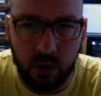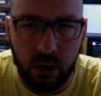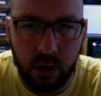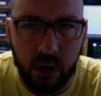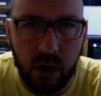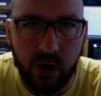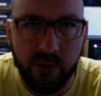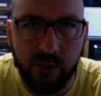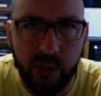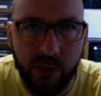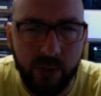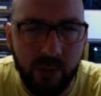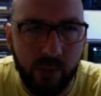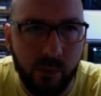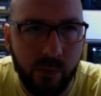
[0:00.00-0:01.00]
Hi
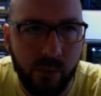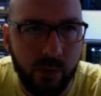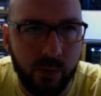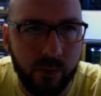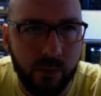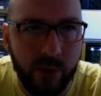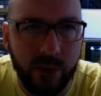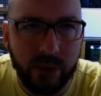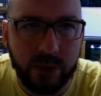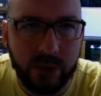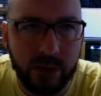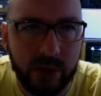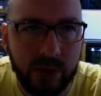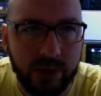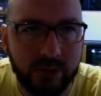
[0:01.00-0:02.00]
everyone, welcome back to
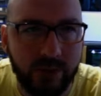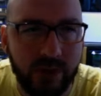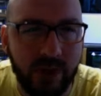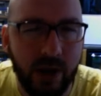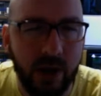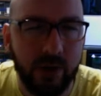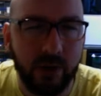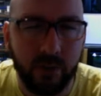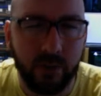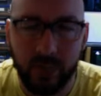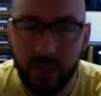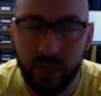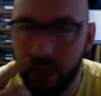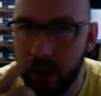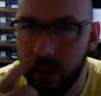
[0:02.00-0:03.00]
the next video.
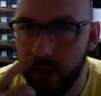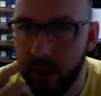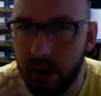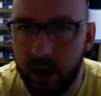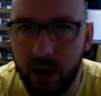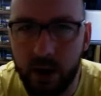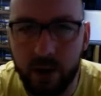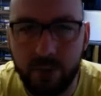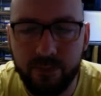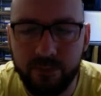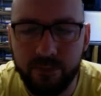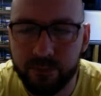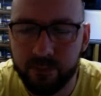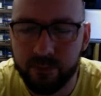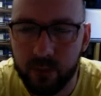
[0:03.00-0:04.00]
I
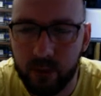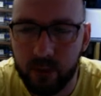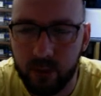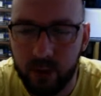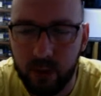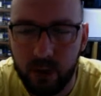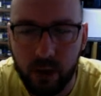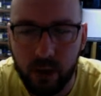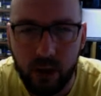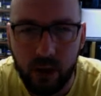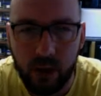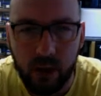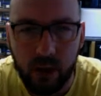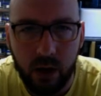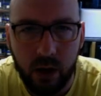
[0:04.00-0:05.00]

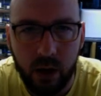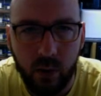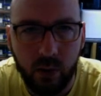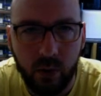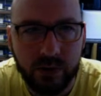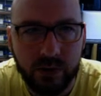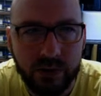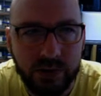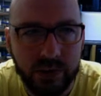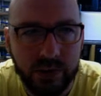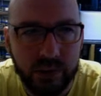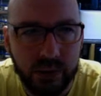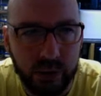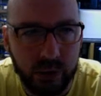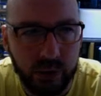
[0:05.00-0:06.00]
wanted to
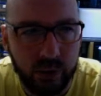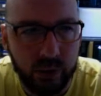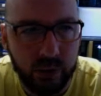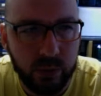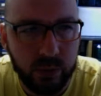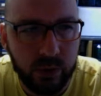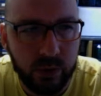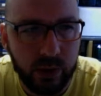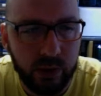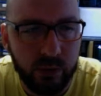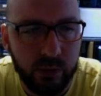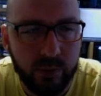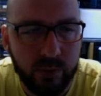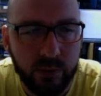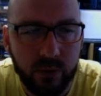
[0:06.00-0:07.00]
do a little
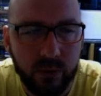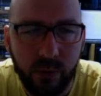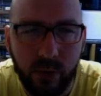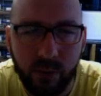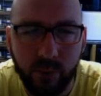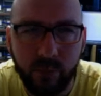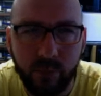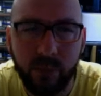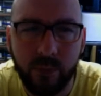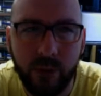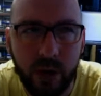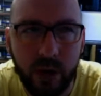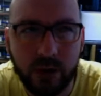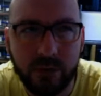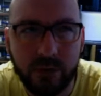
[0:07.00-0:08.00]
follow-on from my
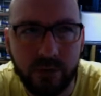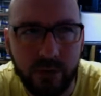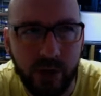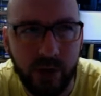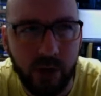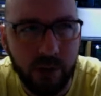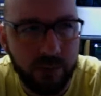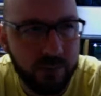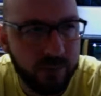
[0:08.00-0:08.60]
last video.